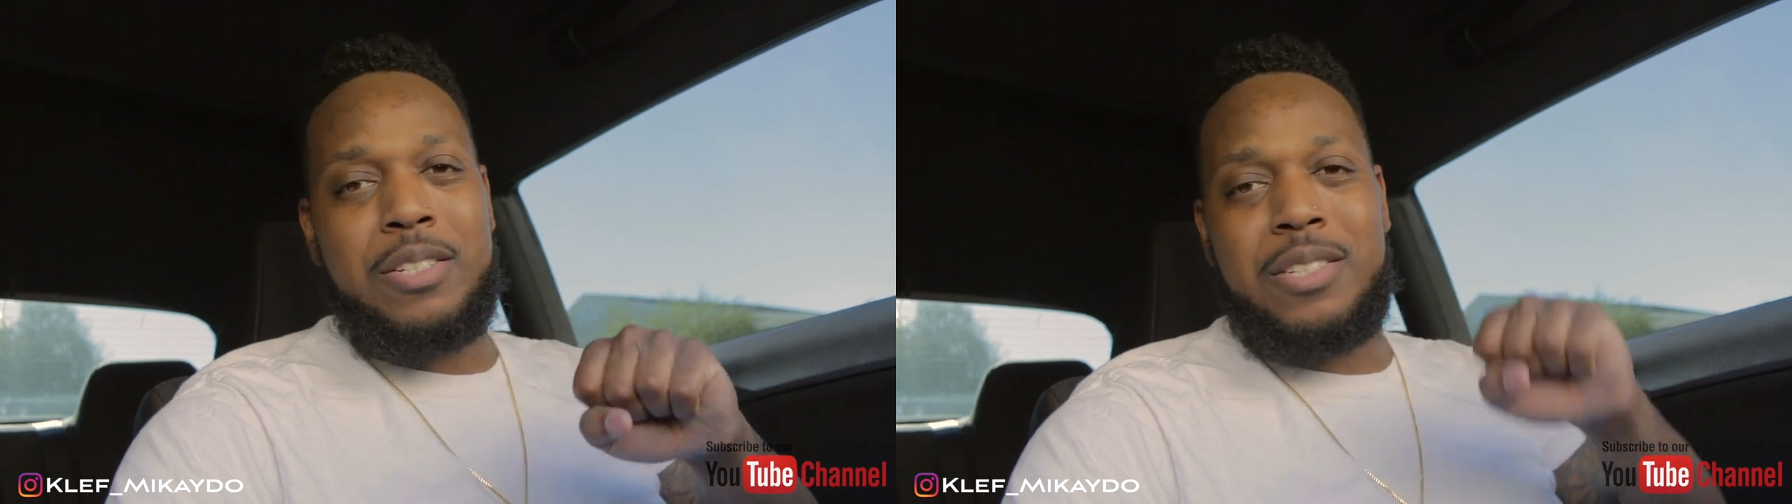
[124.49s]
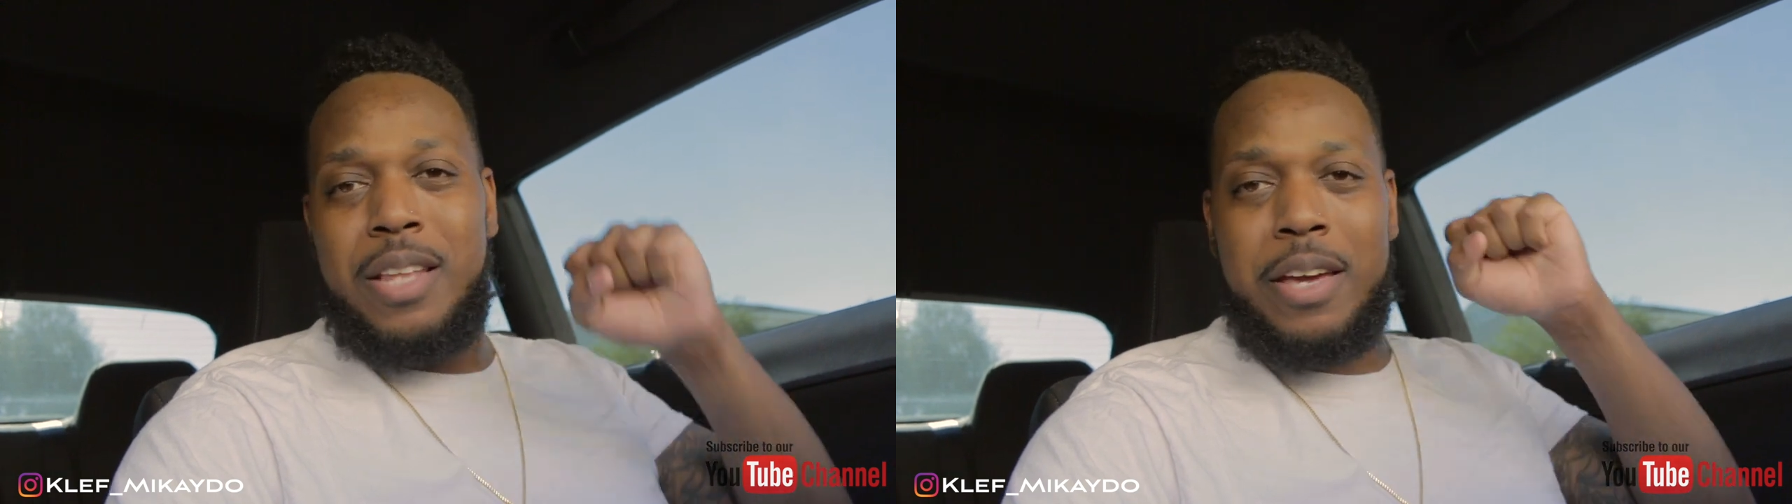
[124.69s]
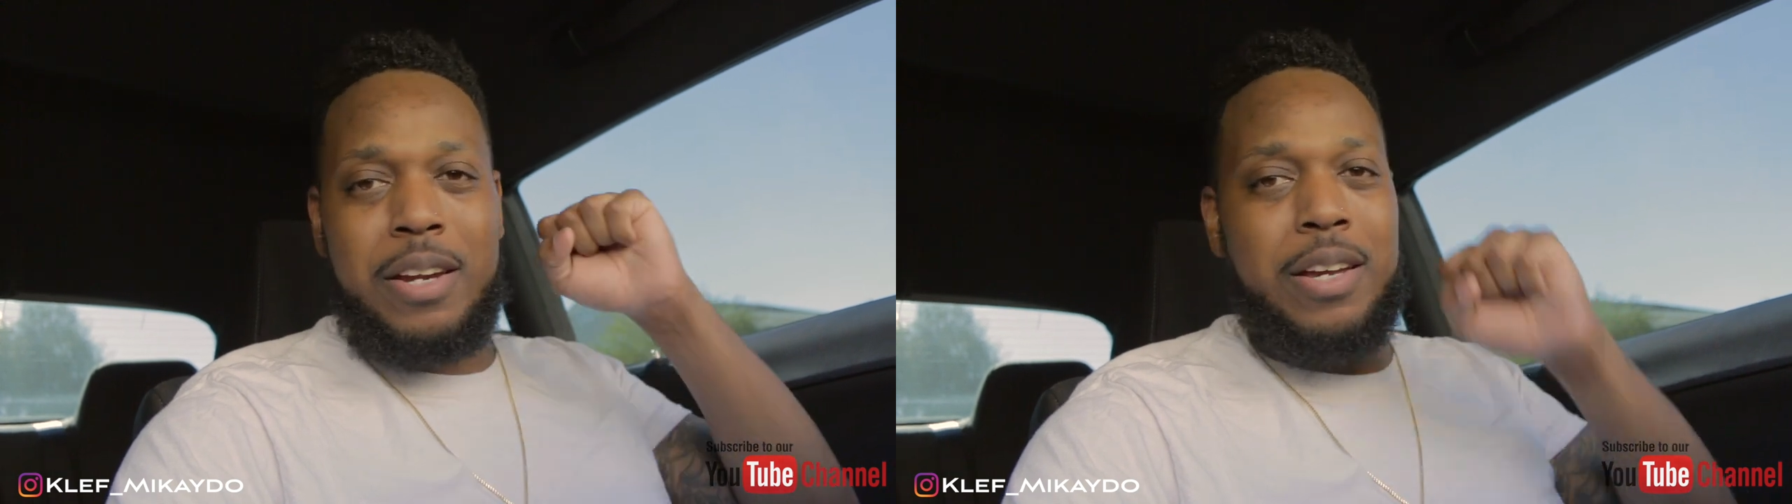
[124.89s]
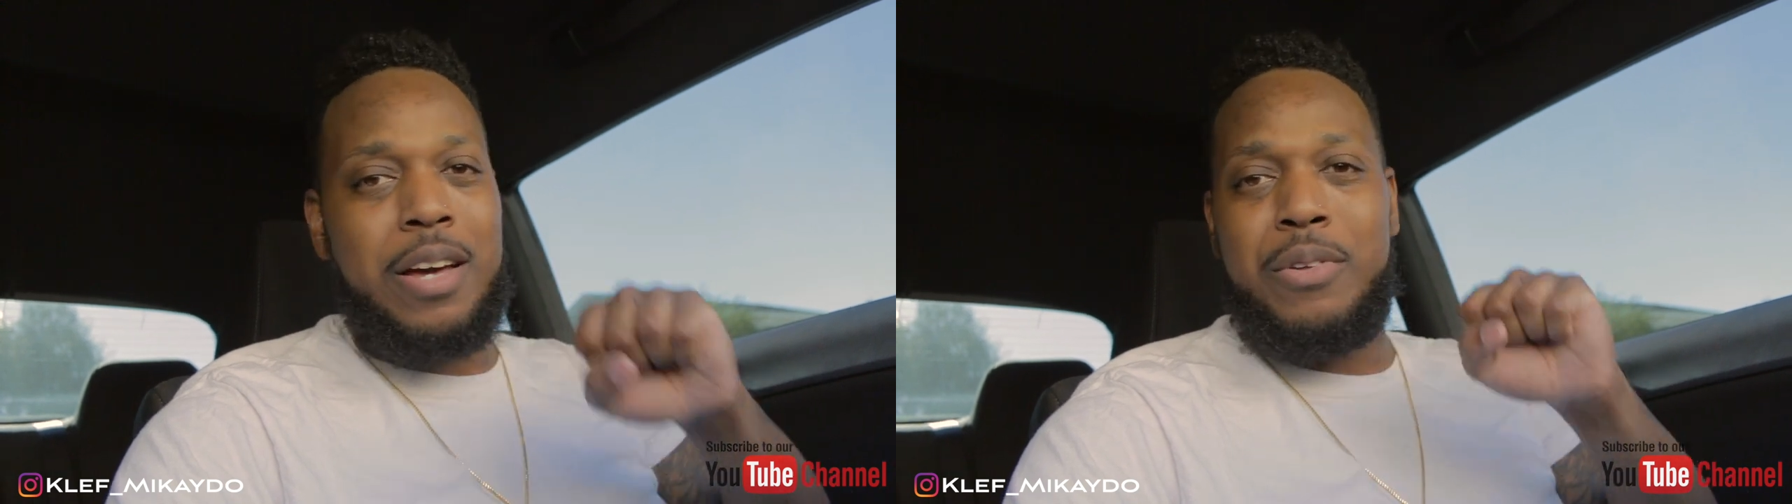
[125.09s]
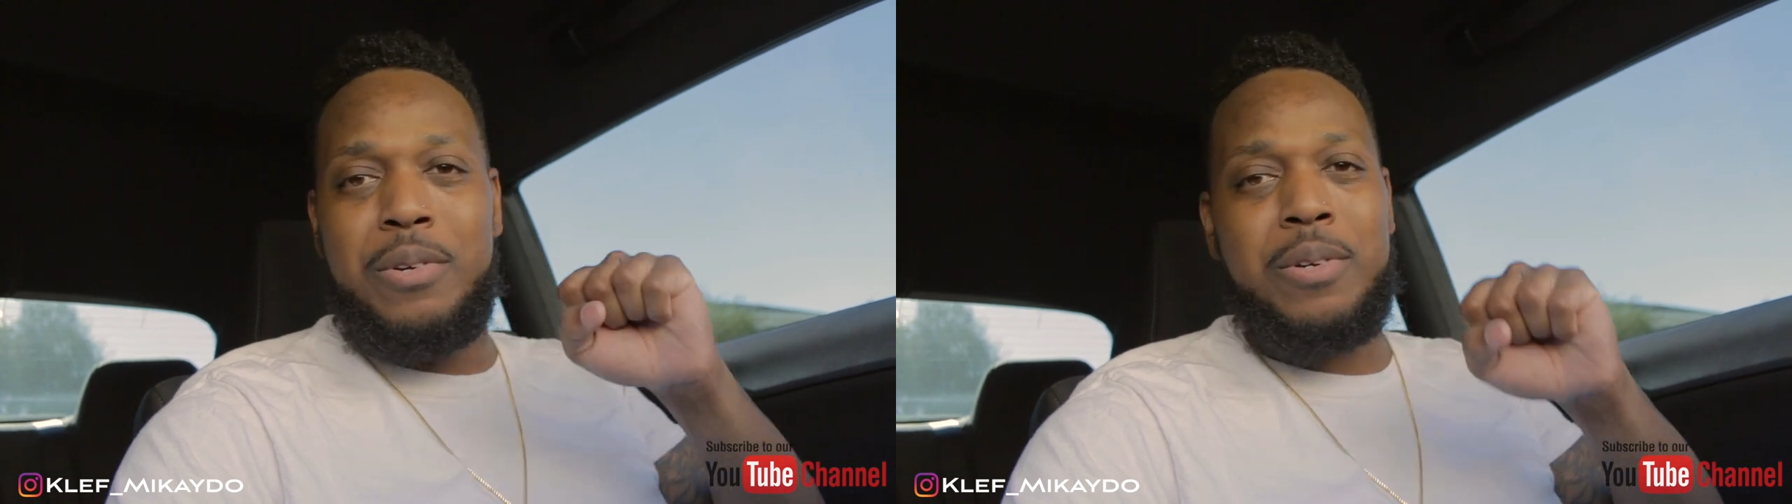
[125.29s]
Just stay
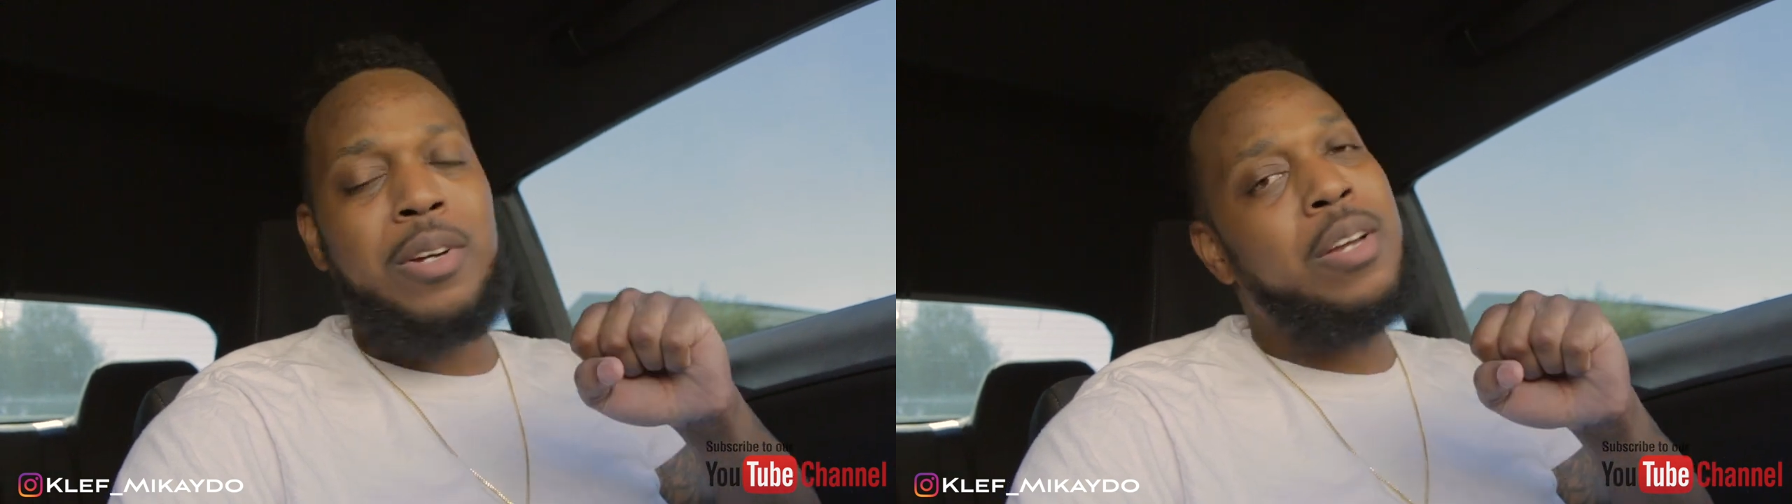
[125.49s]
together,